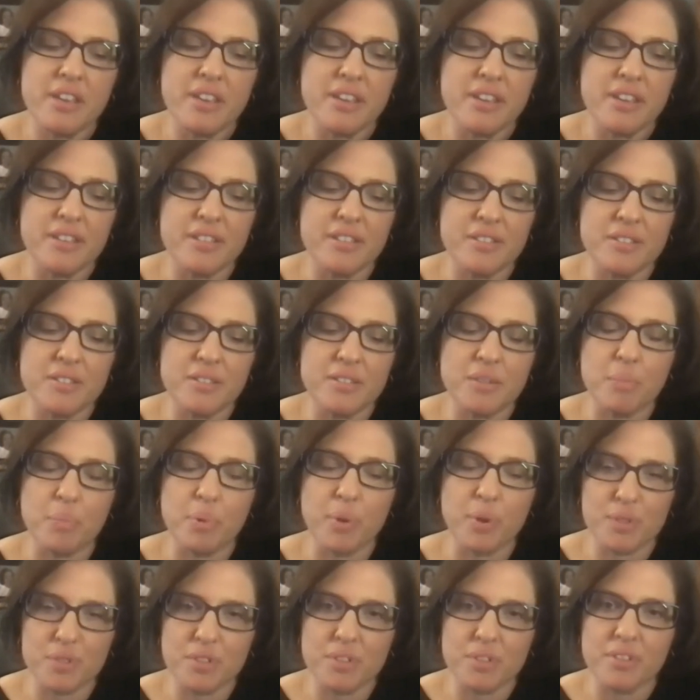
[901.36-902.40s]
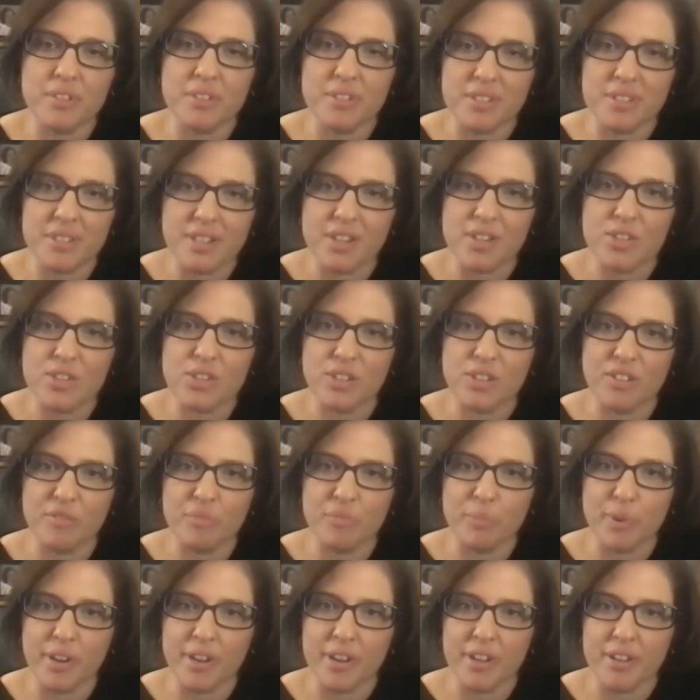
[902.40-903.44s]
is the personalization of
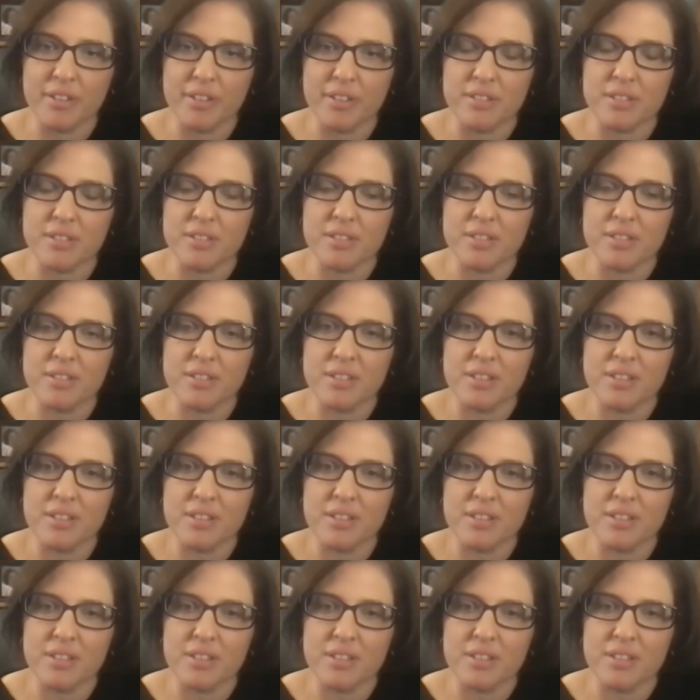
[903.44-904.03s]
brands.